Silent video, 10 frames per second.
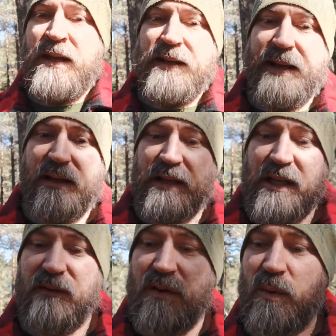Now,
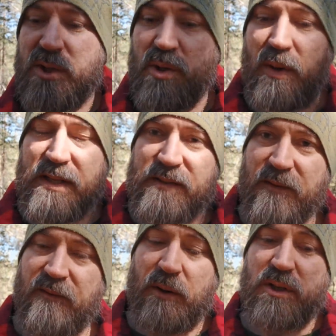if you enjoyed this
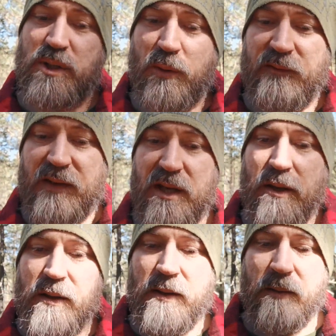very short
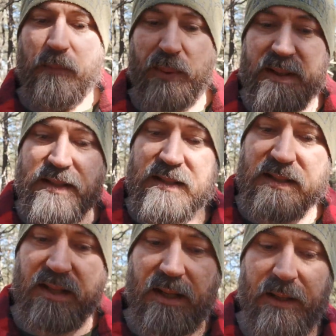video, please
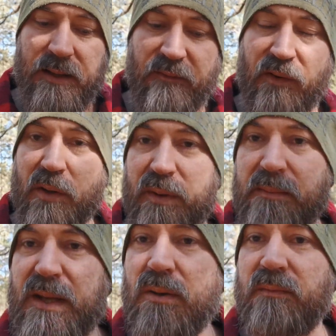consider
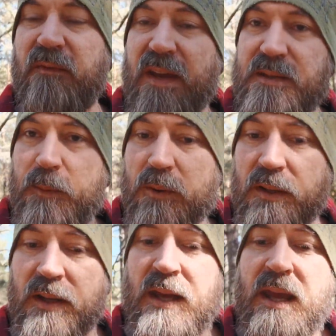following me on Facebook